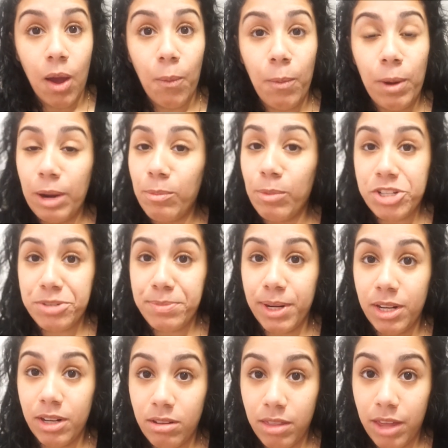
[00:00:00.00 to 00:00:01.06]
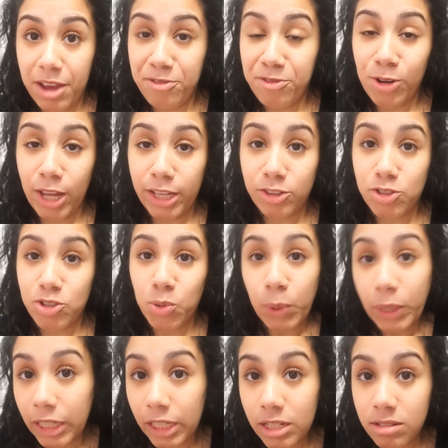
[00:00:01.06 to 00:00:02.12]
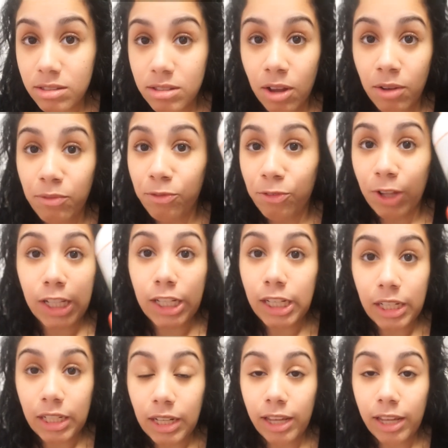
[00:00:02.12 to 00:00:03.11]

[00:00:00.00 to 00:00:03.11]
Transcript: when I'm washing my hair that I feel like the squeakiness of clean,